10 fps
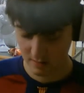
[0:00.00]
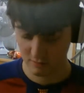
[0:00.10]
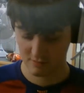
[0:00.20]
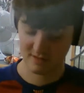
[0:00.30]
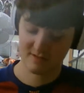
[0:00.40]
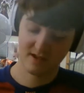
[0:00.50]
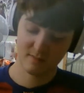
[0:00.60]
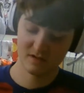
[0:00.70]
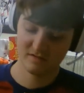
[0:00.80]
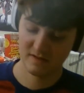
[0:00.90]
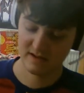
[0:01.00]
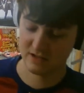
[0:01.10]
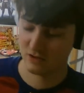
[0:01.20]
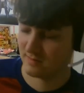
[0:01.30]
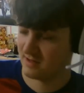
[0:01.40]
Whereas a statement of
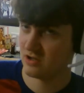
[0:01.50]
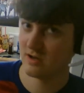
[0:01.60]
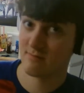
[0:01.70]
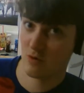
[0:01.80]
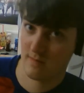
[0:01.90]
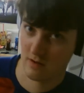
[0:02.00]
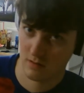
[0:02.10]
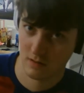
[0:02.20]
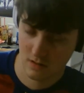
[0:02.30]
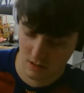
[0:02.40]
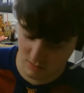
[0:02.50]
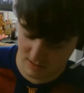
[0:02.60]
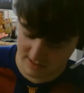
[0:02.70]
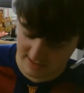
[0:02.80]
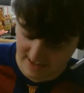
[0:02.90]
financial position is more about the current
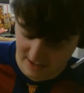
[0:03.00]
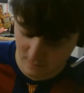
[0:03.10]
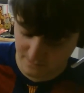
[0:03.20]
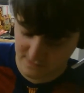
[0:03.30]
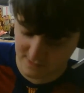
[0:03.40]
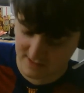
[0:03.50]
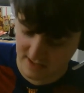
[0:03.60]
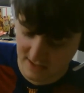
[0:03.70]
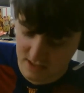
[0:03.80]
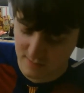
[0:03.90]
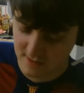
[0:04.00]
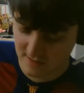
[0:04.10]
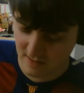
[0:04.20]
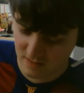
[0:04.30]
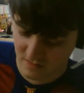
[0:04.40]
and now. So it's an itemized
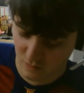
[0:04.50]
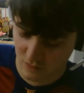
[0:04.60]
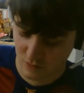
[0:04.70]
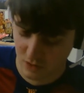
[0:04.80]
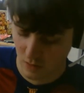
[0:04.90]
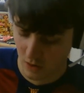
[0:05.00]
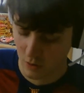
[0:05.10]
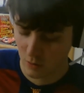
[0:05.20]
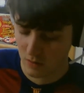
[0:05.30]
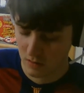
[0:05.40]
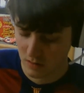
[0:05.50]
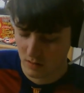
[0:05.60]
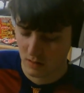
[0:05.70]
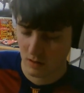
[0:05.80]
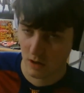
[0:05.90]
statement of what you own
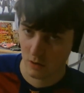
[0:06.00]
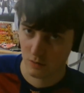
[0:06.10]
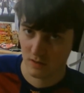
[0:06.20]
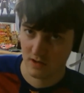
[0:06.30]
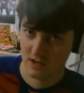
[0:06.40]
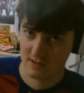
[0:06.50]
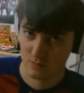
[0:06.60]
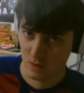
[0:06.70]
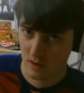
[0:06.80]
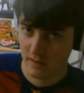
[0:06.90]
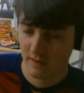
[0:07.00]
and is worth.